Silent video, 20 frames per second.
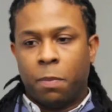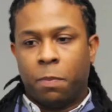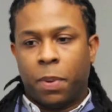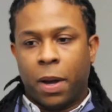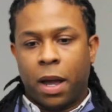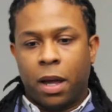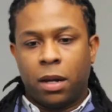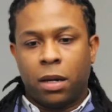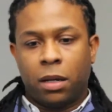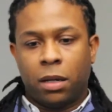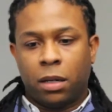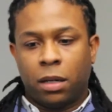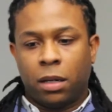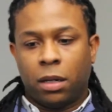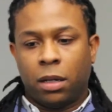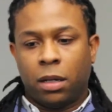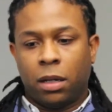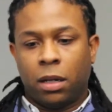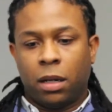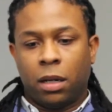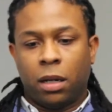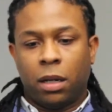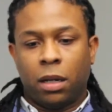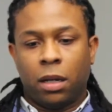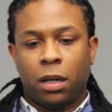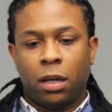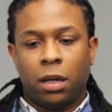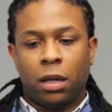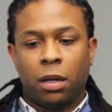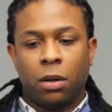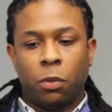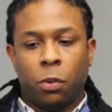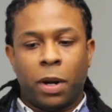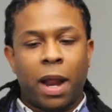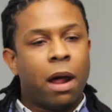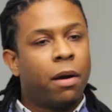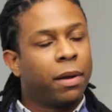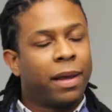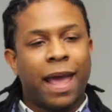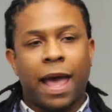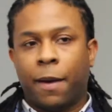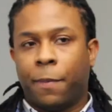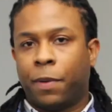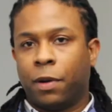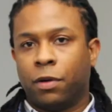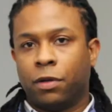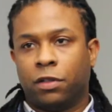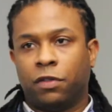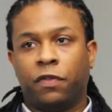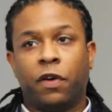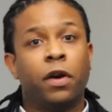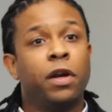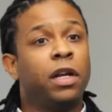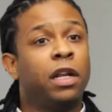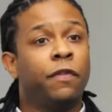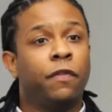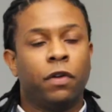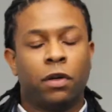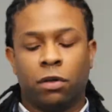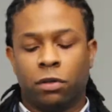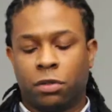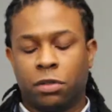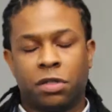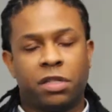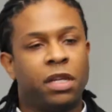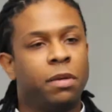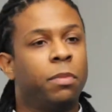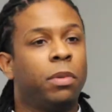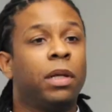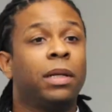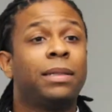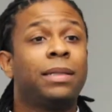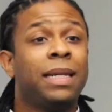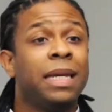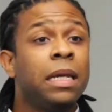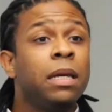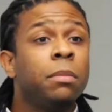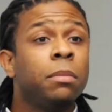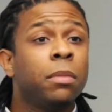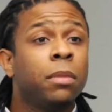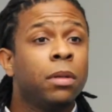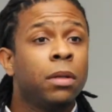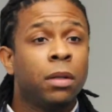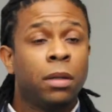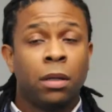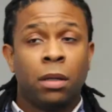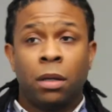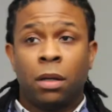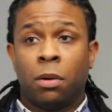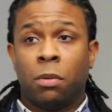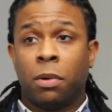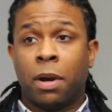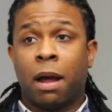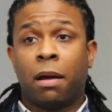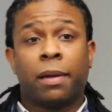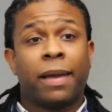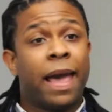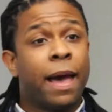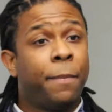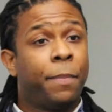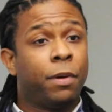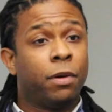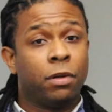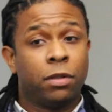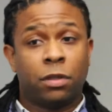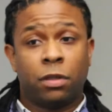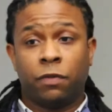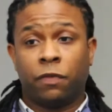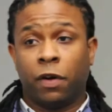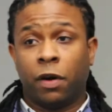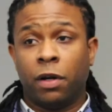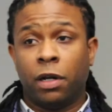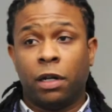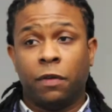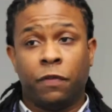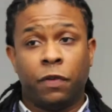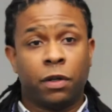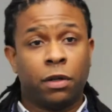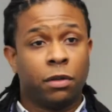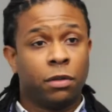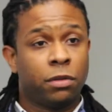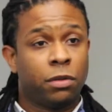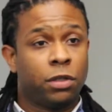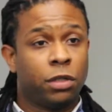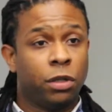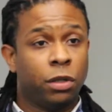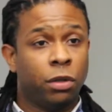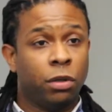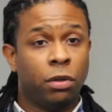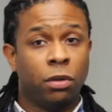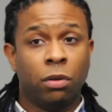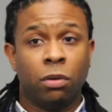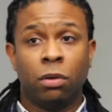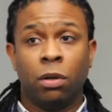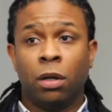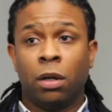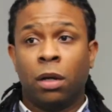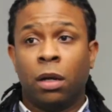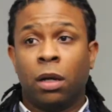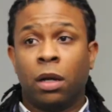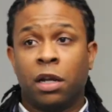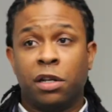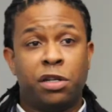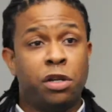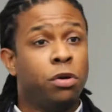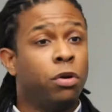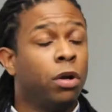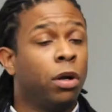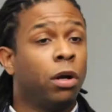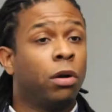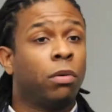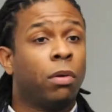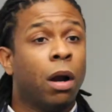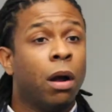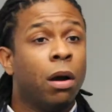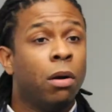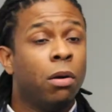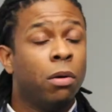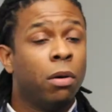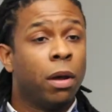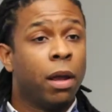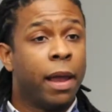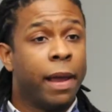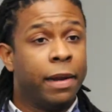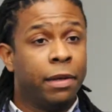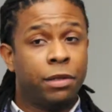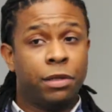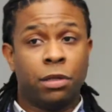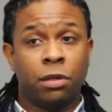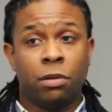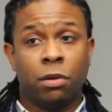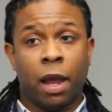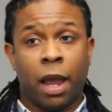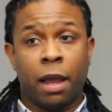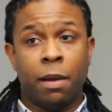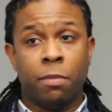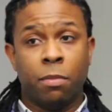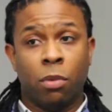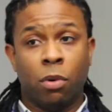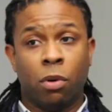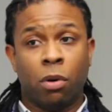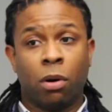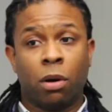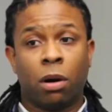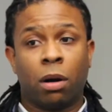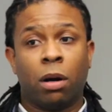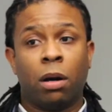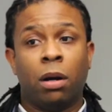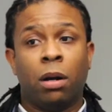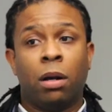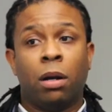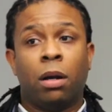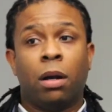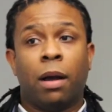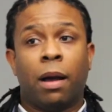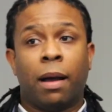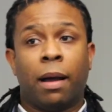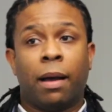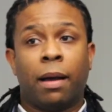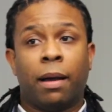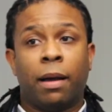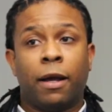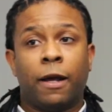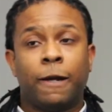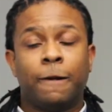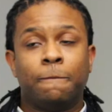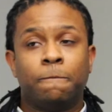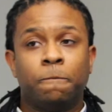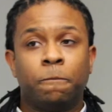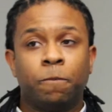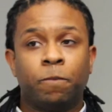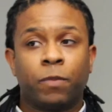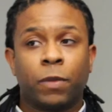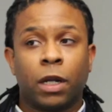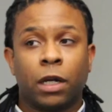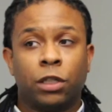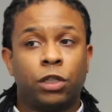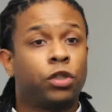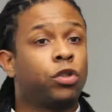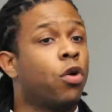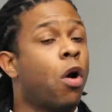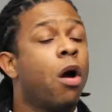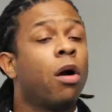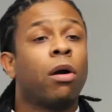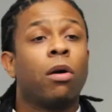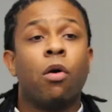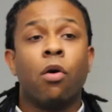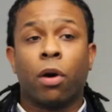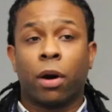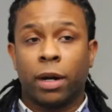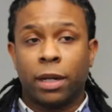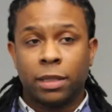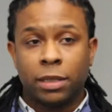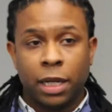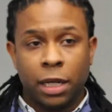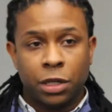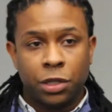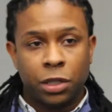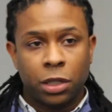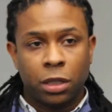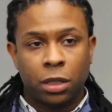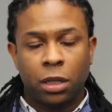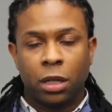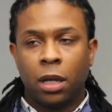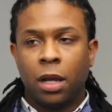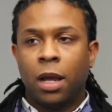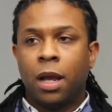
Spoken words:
but without capital, it's very difficult to assemble a team. Without capital, it's very difficult to continue to grow into a more, a stronger organization.